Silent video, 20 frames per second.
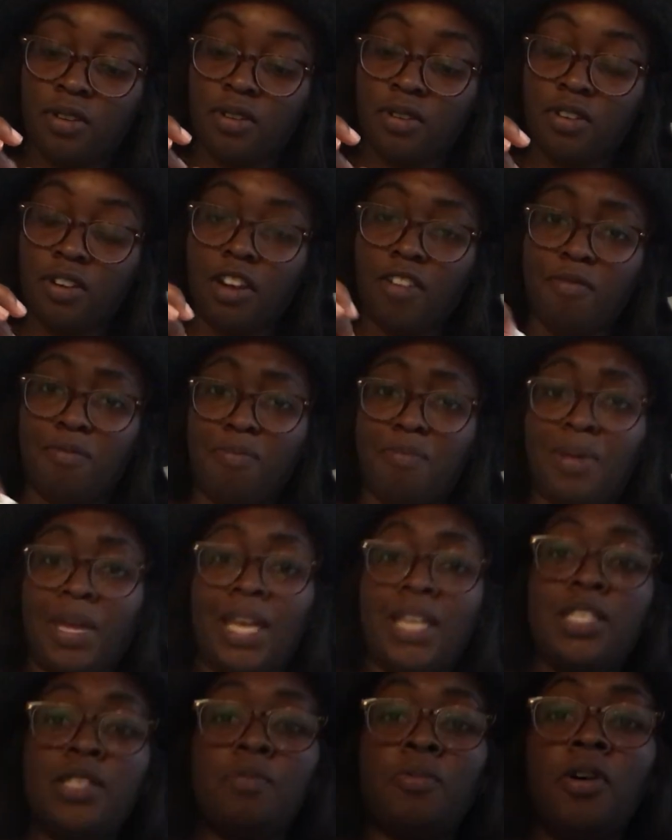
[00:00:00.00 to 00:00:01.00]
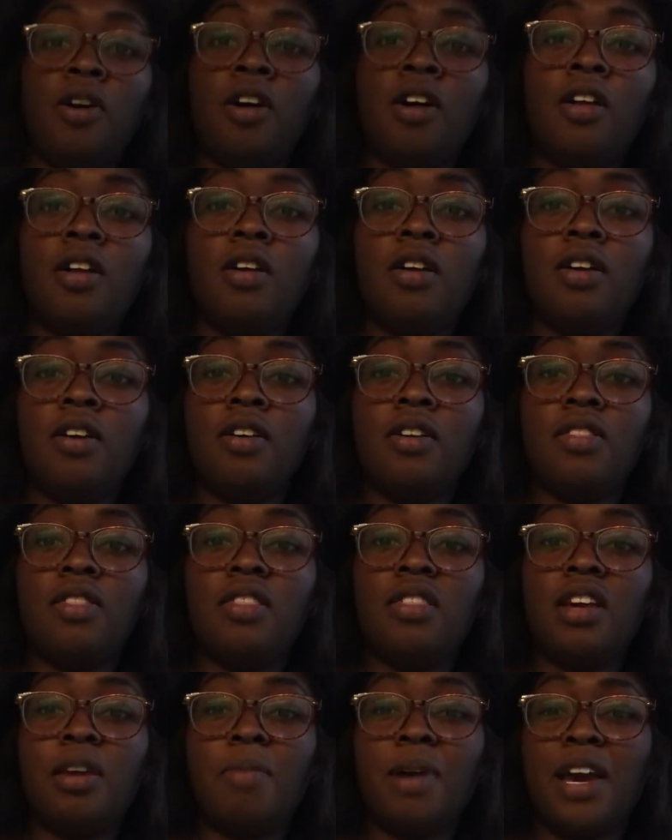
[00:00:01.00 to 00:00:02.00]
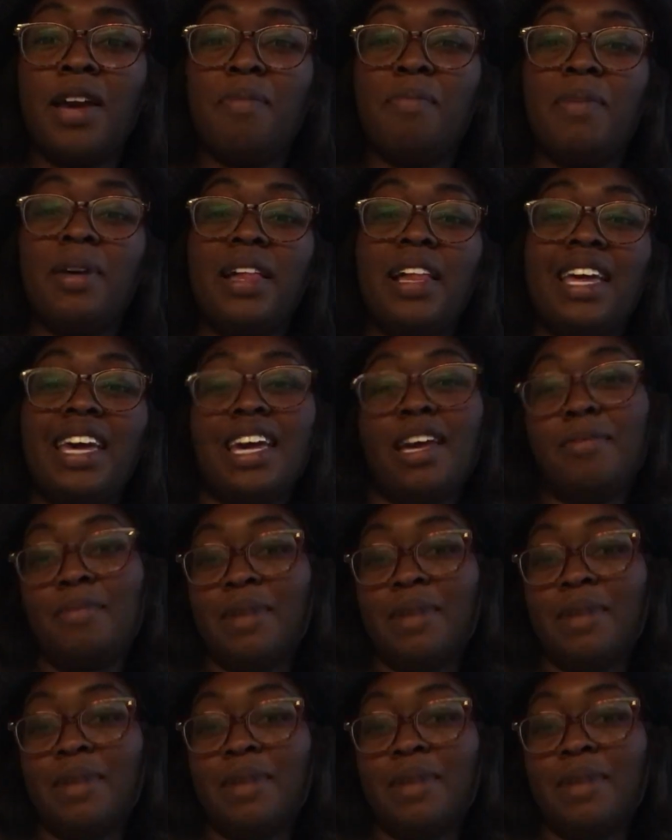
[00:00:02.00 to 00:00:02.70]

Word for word: We have Baseball. They might play